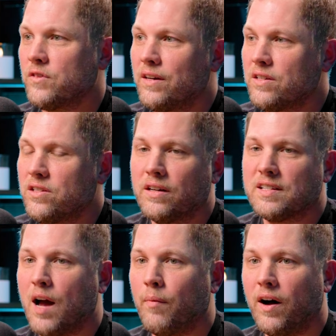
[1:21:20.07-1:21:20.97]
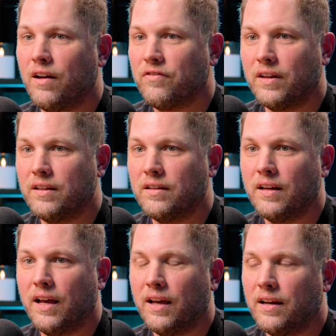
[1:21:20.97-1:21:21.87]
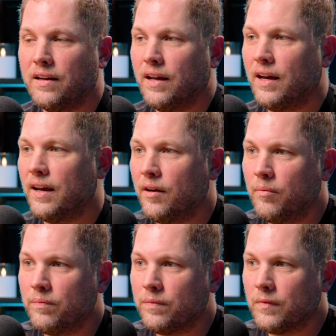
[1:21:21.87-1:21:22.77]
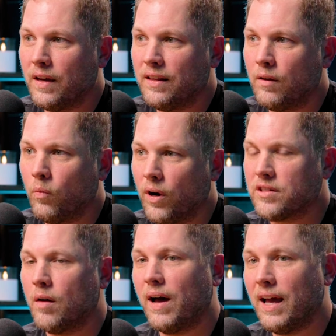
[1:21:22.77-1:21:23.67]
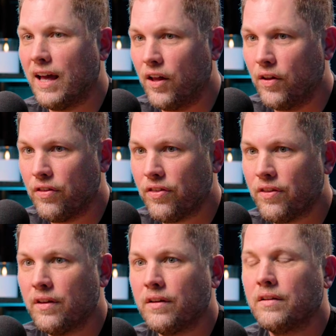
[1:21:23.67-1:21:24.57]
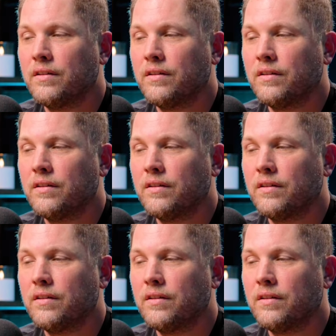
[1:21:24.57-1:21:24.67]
So I just took time off, and and um, and then worked on my health.